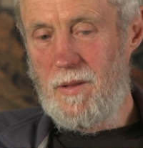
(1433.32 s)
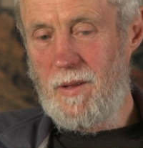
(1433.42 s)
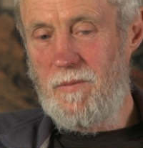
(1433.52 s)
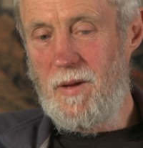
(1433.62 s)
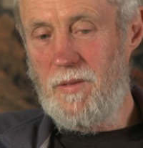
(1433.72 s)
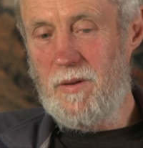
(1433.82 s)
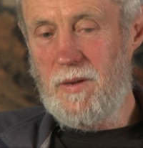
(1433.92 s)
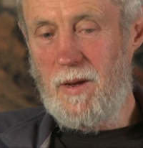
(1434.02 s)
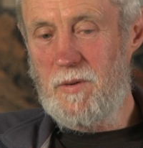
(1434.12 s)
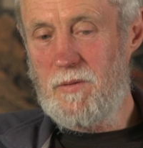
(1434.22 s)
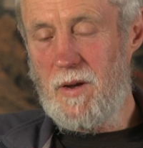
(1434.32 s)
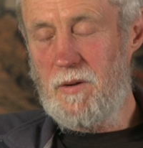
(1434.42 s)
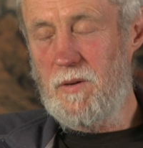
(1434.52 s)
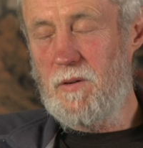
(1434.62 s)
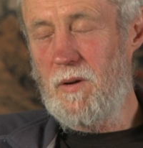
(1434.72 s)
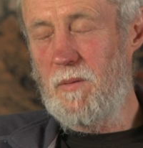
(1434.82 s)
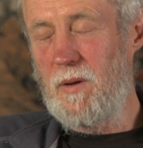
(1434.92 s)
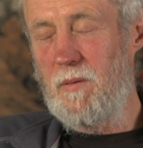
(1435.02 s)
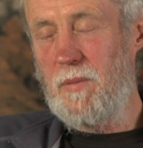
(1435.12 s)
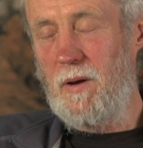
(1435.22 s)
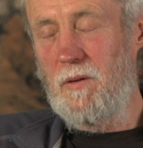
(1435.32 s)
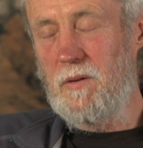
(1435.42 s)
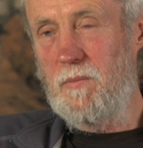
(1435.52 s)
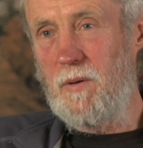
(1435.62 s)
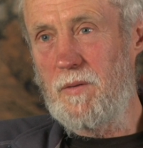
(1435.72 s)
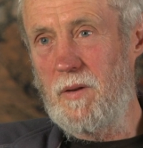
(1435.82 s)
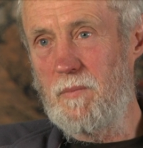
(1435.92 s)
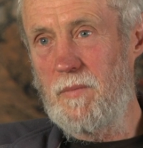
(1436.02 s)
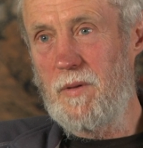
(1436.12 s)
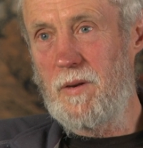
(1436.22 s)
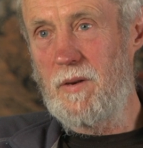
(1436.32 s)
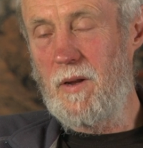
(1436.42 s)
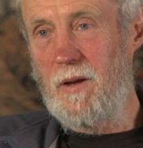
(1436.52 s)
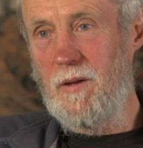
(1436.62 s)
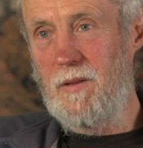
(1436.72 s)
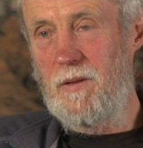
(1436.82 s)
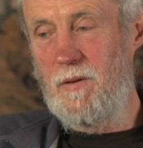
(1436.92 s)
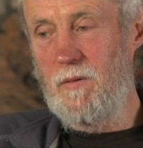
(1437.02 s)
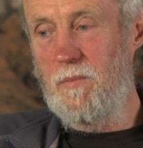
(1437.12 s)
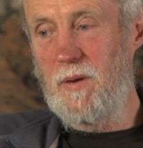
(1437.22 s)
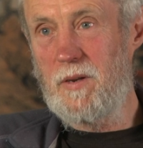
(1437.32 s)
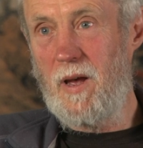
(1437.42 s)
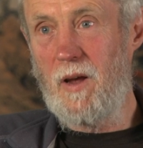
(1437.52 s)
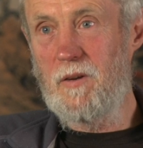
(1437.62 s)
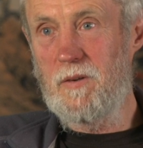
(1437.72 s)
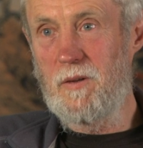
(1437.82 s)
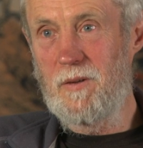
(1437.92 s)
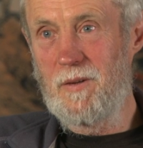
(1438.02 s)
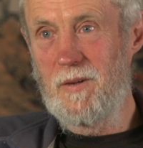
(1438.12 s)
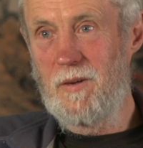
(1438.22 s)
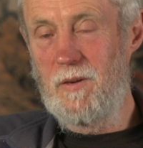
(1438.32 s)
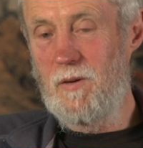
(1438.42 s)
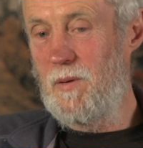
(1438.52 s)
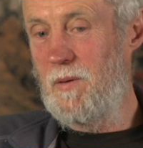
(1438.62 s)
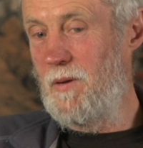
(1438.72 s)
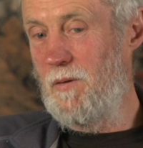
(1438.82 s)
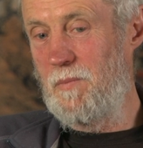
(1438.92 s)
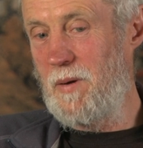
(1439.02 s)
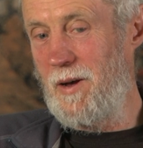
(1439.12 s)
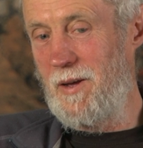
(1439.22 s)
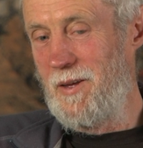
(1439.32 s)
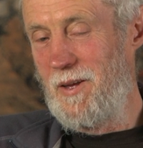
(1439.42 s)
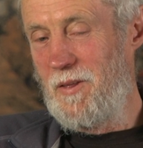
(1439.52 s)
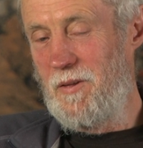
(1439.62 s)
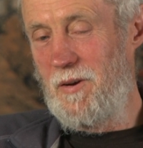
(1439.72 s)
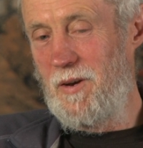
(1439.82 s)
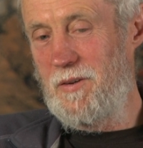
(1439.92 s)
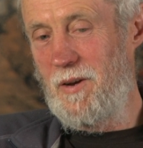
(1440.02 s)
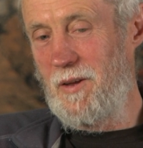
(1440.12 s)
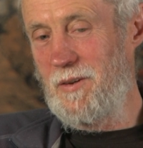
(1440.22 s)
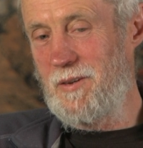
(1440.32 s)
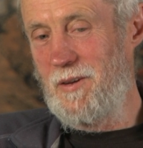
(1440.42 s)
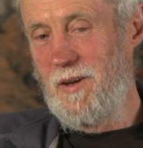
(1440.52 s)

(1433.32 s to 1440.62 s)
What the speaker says: they found the same structure was trying to be imposed upon them. That you'll be taxed, you'll pay 30 shillings